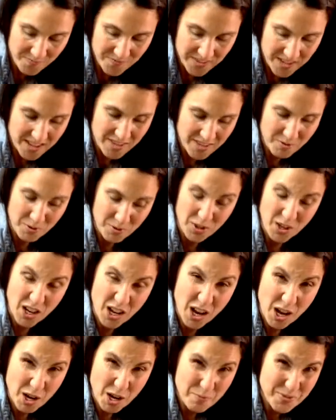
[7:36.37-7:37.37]
And then we're going to
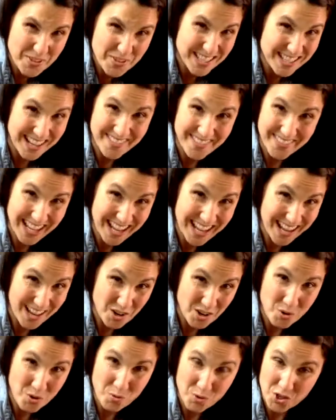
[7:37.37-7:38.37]
cut up this
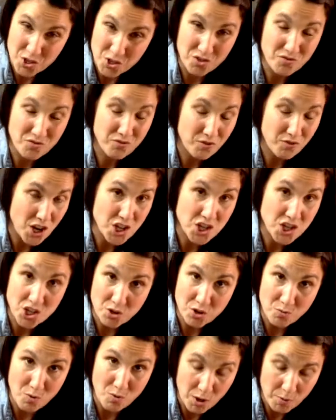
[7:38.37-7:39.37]
avocado, which is fresh
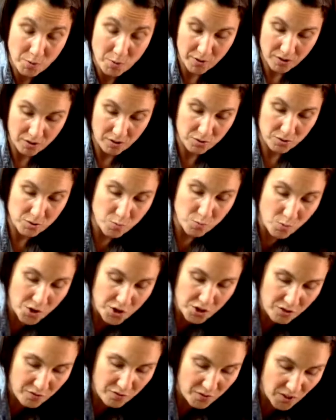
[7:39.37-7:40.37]
and ripe, and it looks
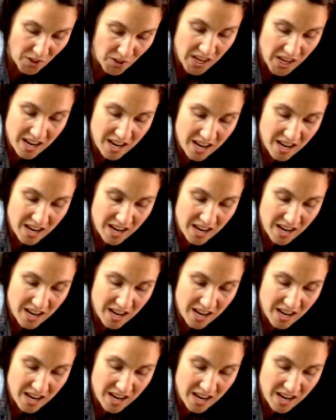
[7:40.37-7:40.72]
wonderful.